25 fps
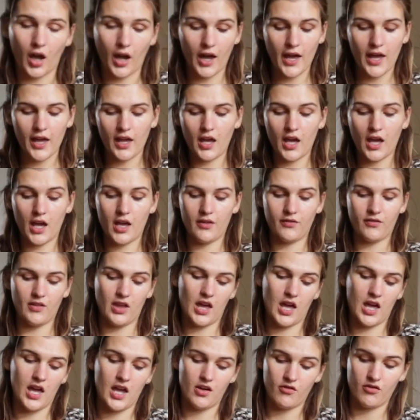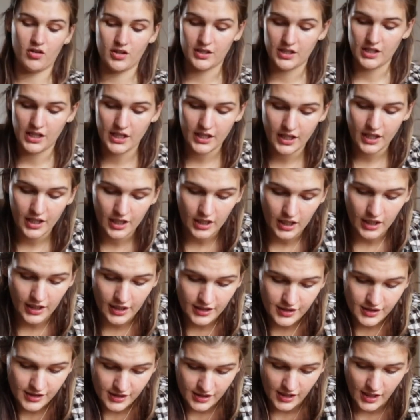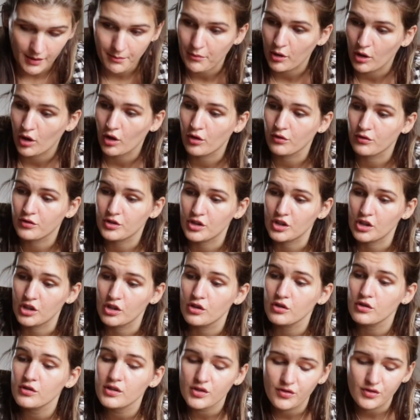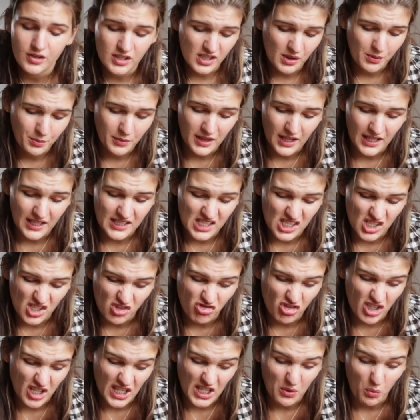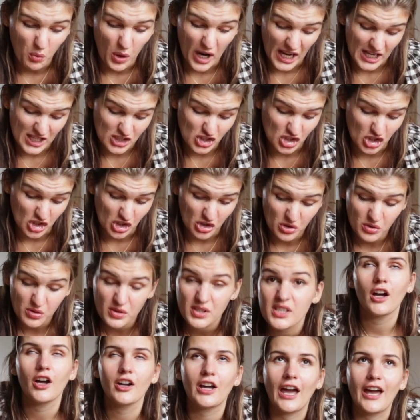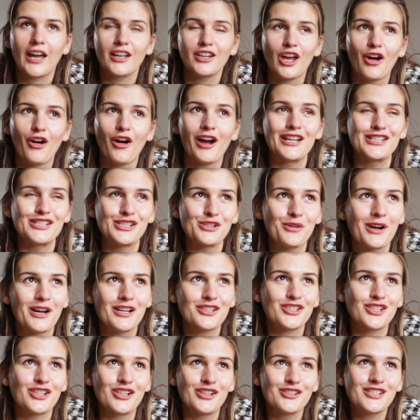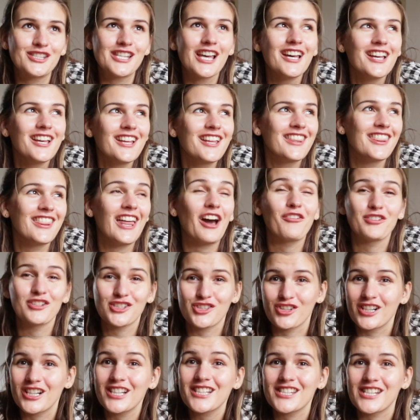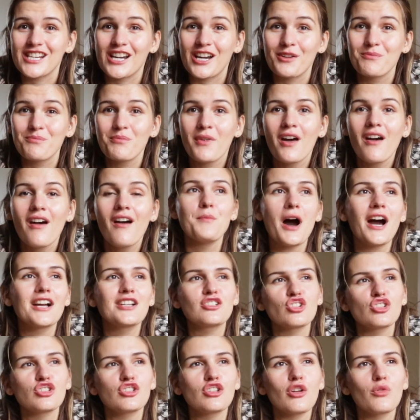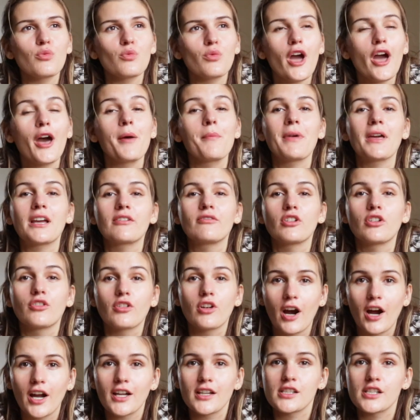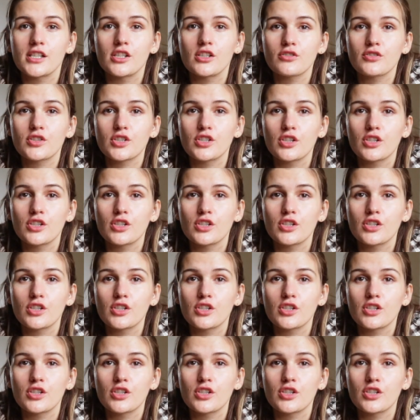I have a ridiculous number of shoes for someone that doesn't really wear shoes. Okay, no, I do wear shoes. That was really dumb. I just don't wear a big variety of